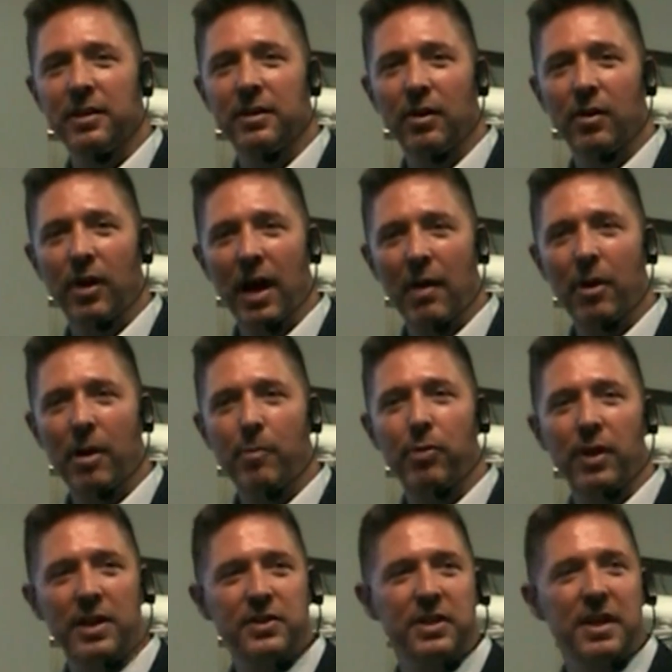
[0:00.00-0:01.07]
or how would I
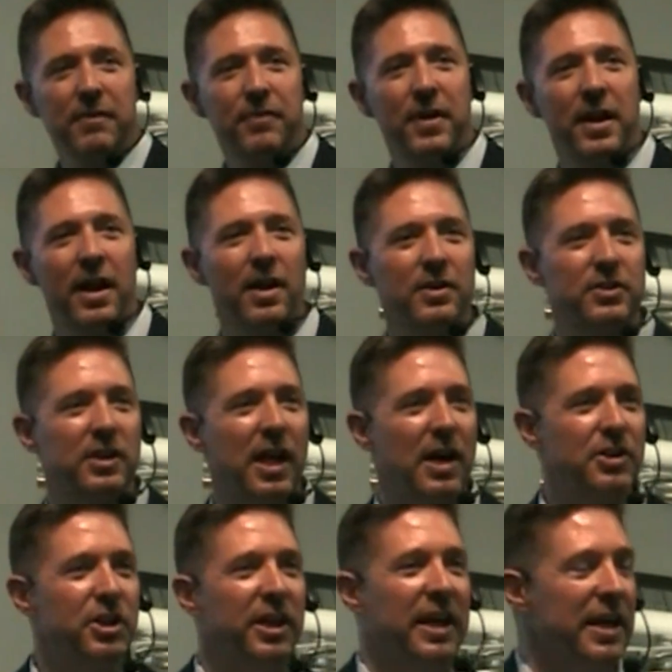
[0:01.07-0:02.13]
place if-then-else
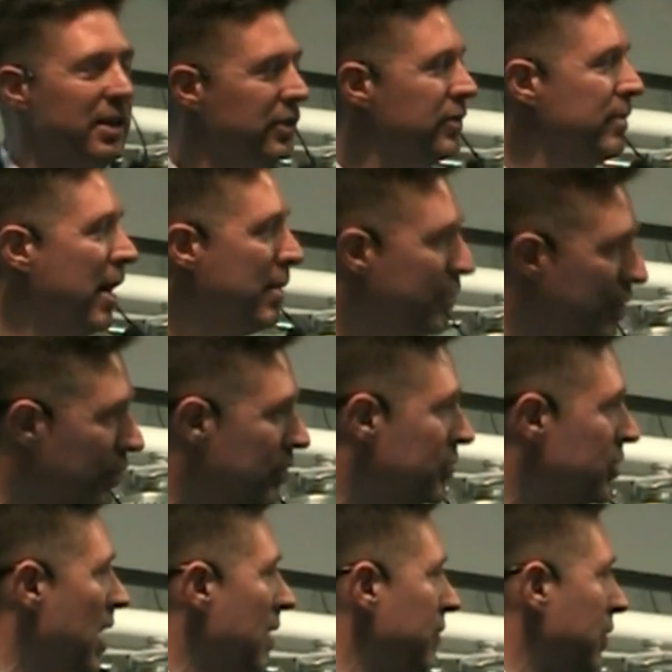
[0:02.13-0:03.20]
logic into my
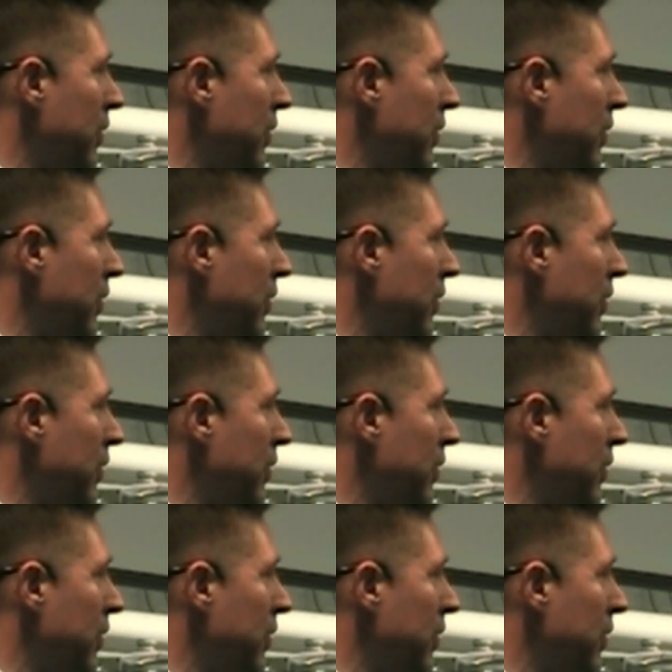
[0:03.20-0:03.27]
MuleSoft